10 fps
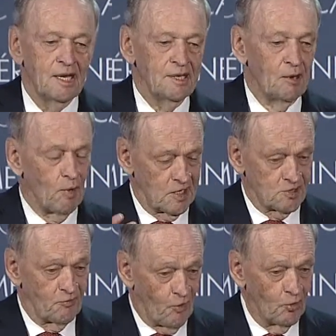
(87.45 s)
There
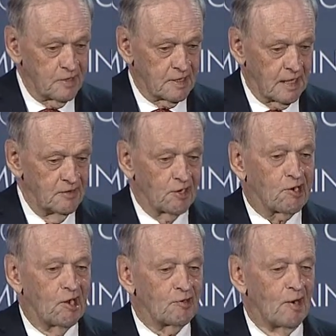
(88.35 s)
was a vote in the
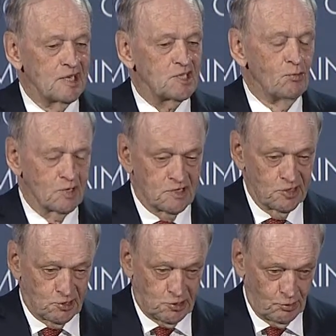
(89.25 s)
Congress. He was
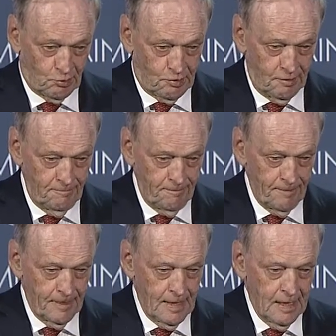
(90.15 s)
not sure
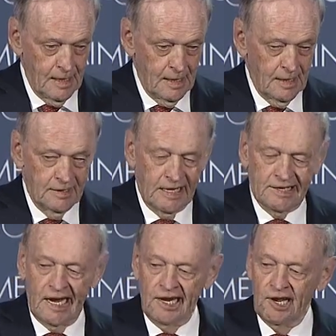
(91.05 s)

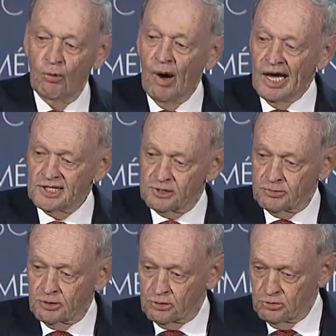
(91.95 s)
that Canada was
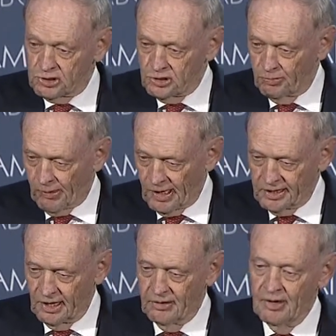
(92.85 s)
to
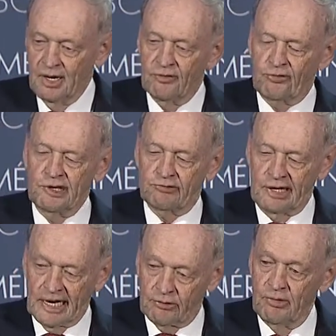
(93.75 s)
support the free
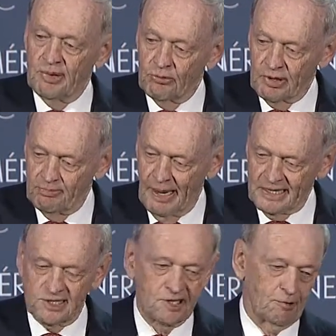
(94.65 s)
trade agreement with
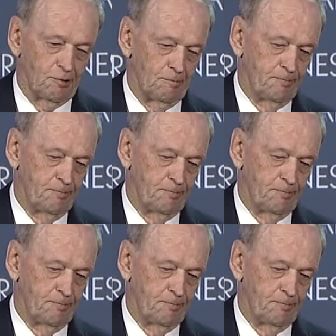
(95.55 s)
Mexico.